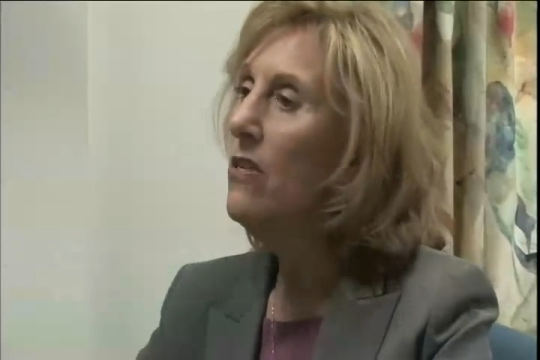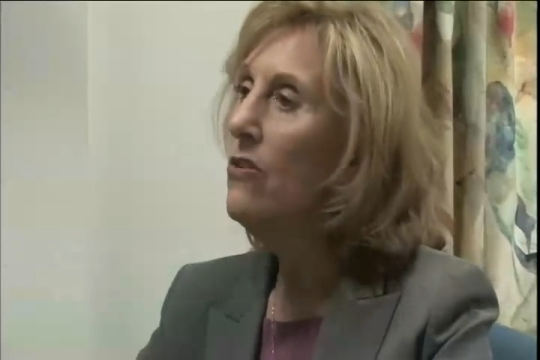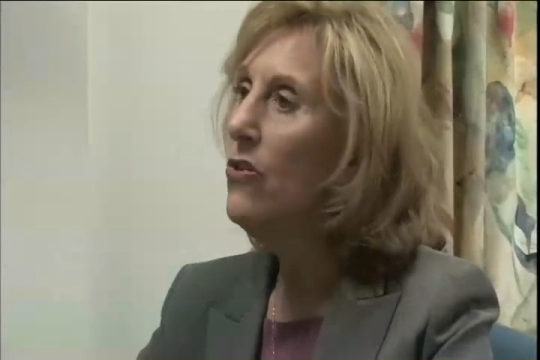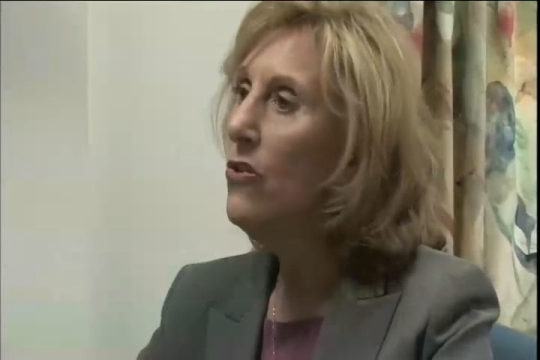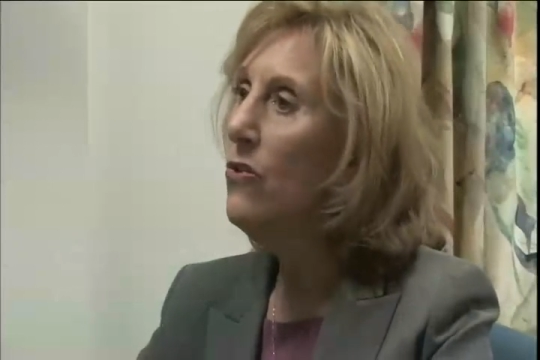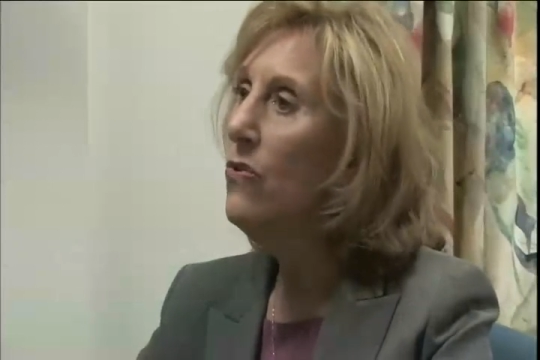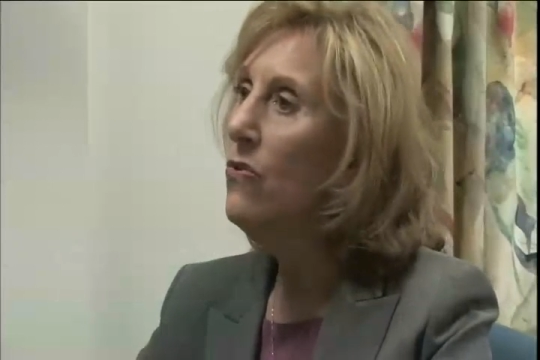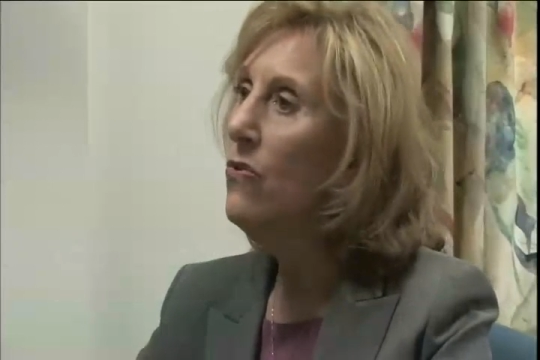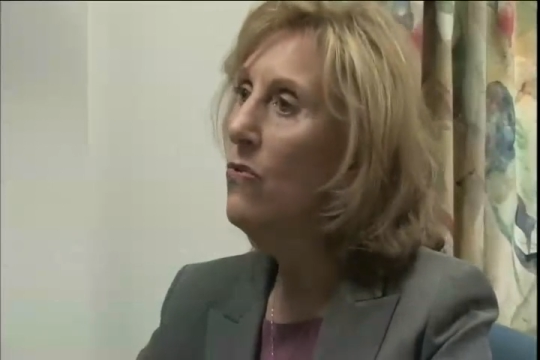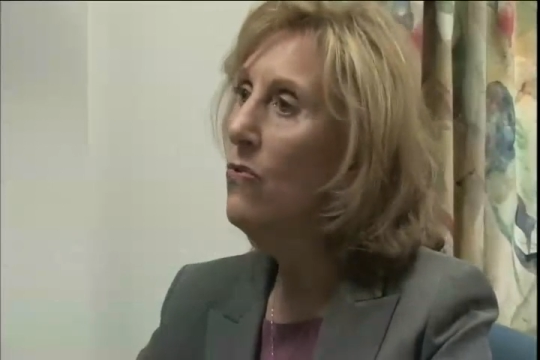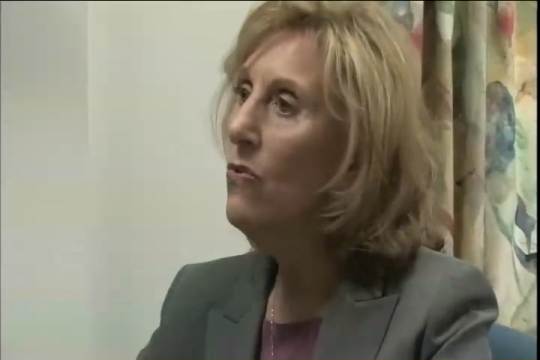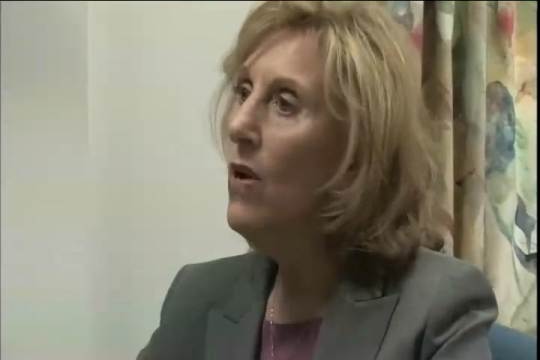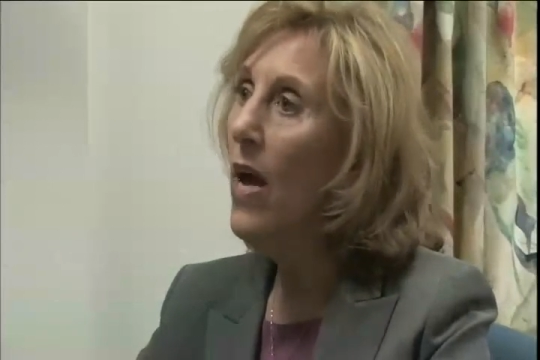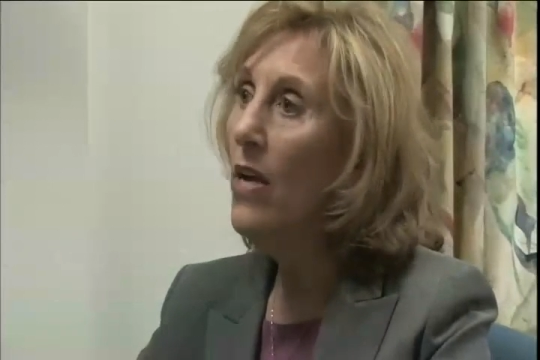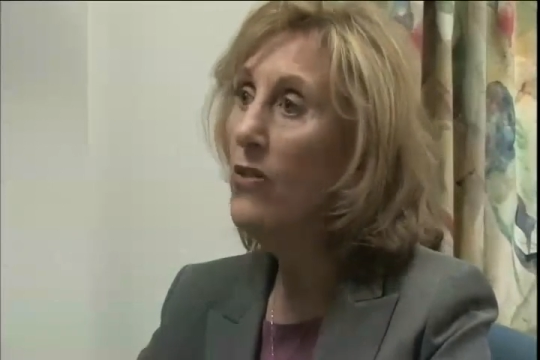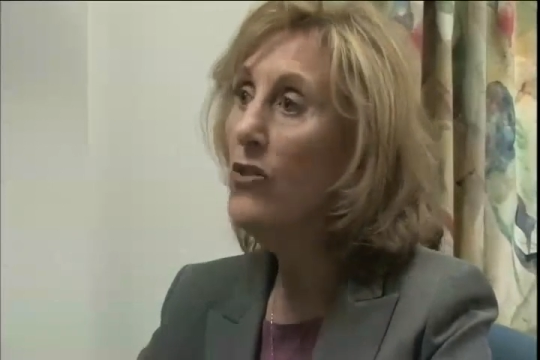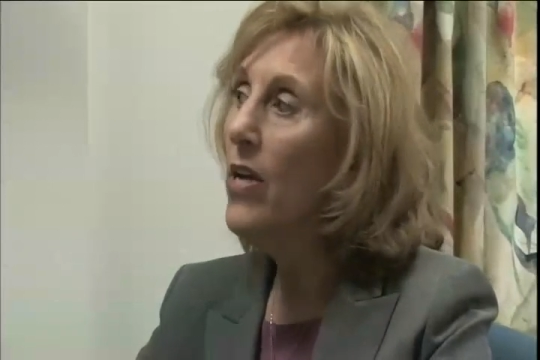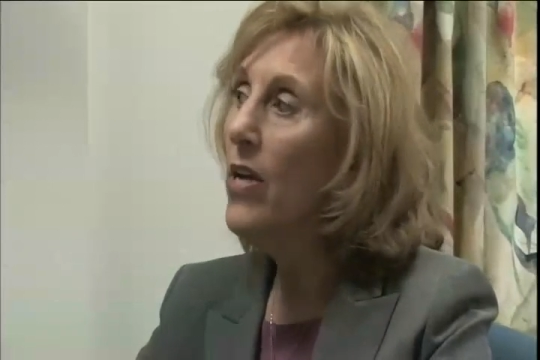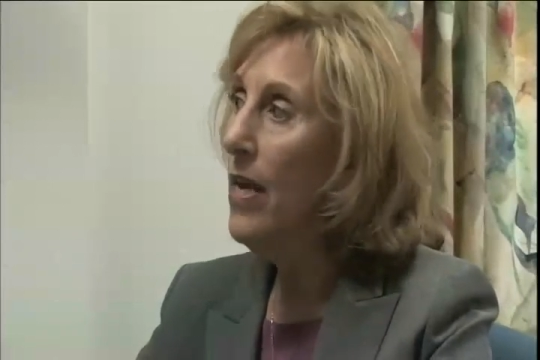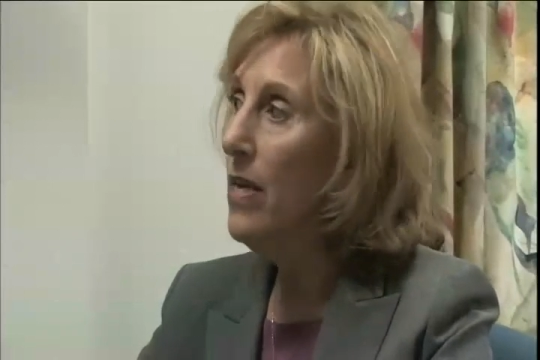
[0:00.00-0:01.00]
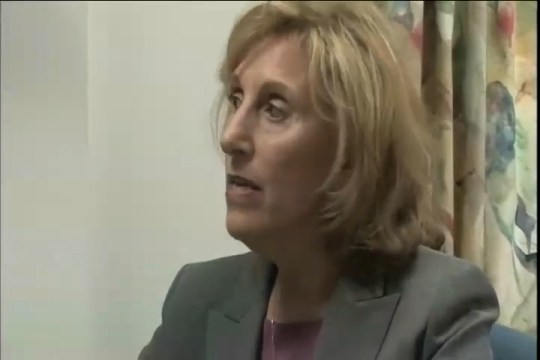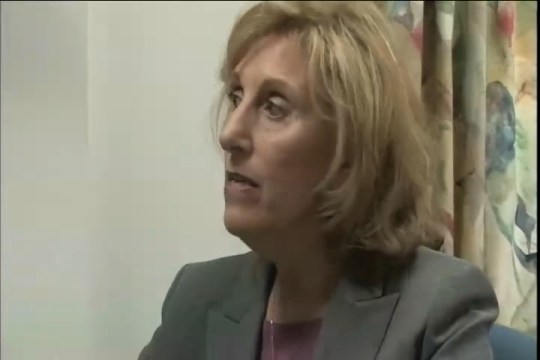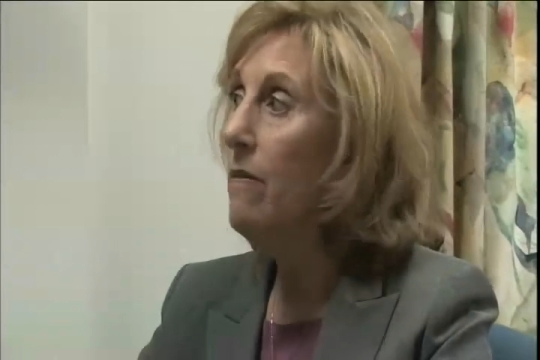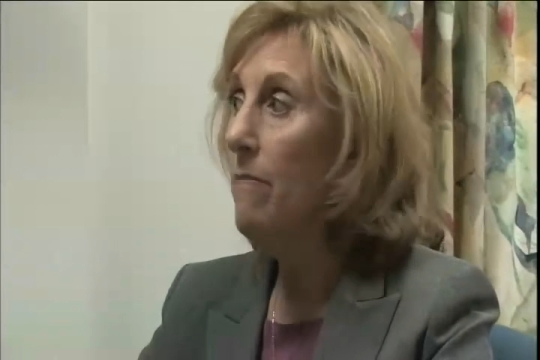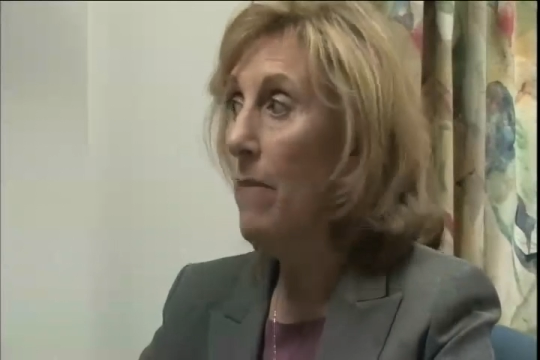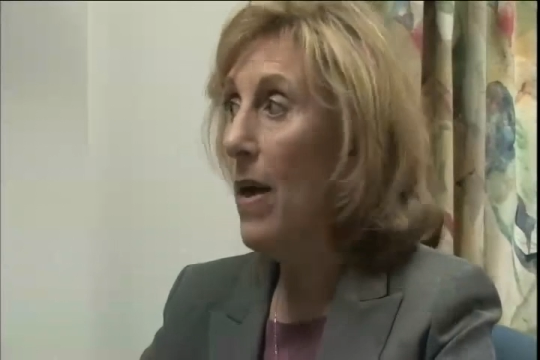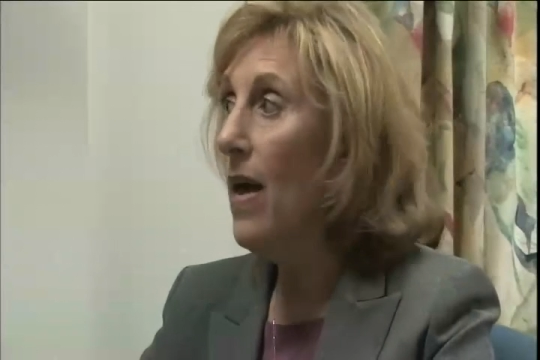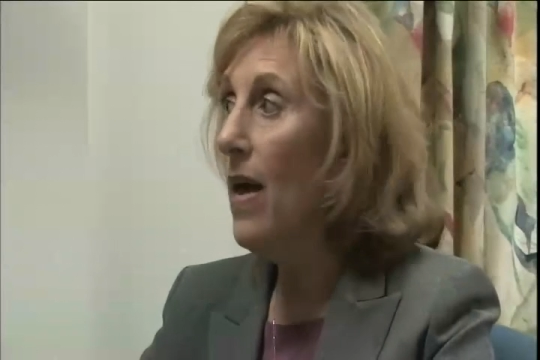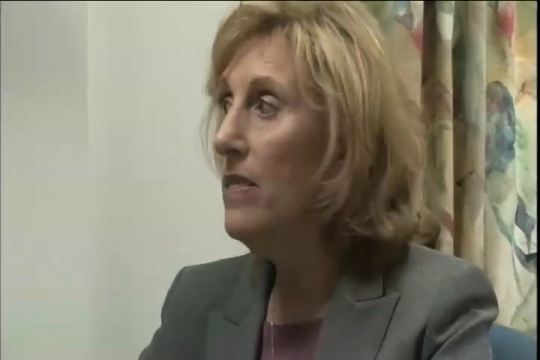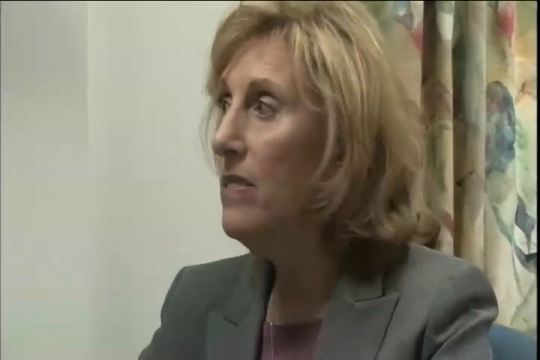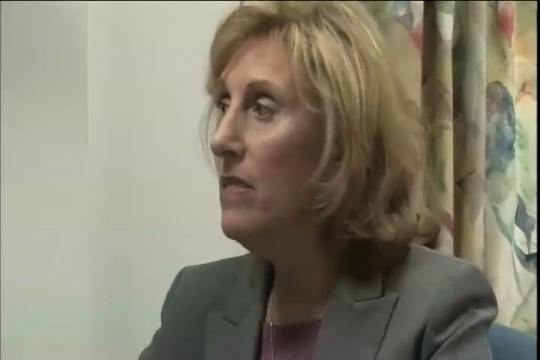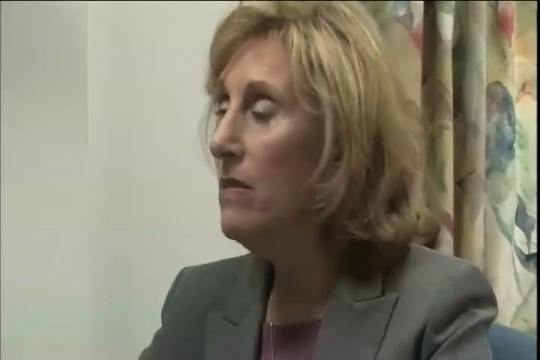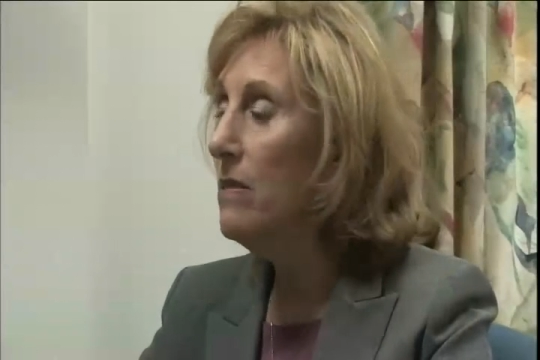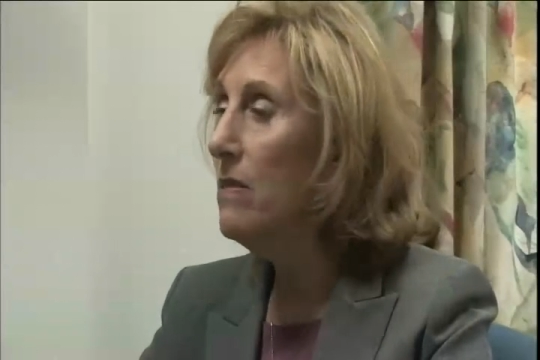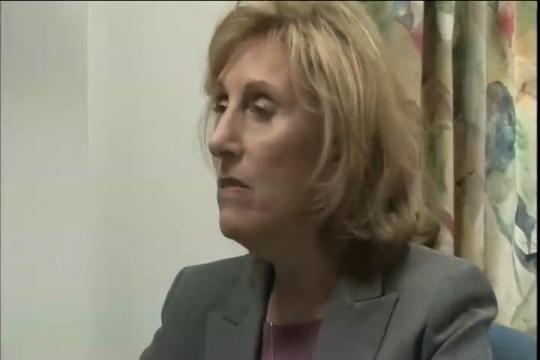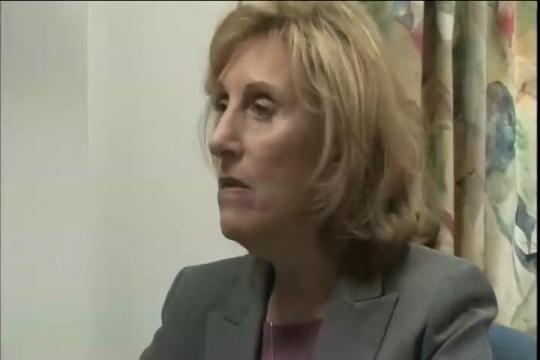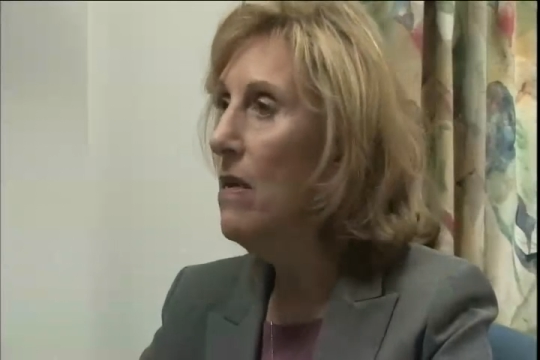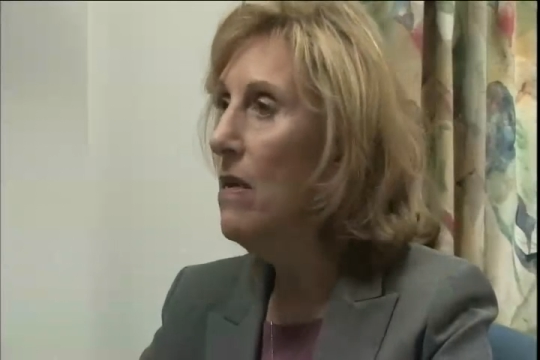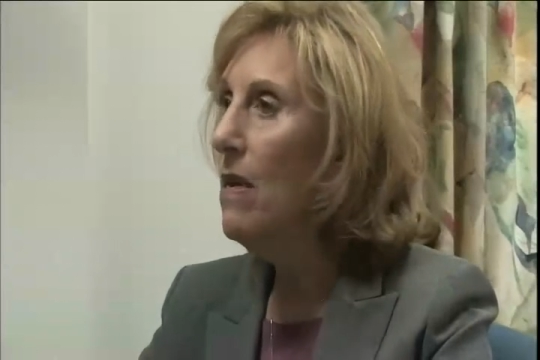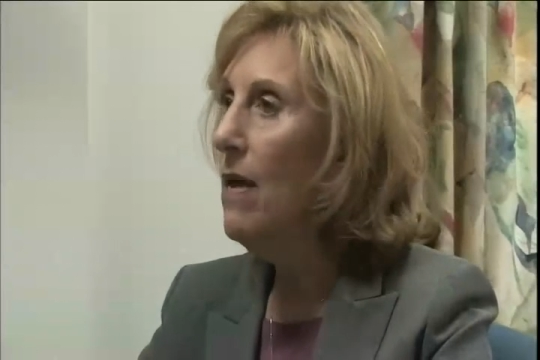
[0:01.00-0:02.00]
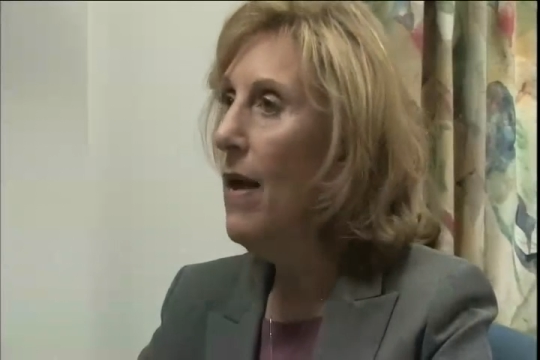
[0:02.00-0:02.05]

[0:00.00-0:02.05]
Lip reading: to educating the masses.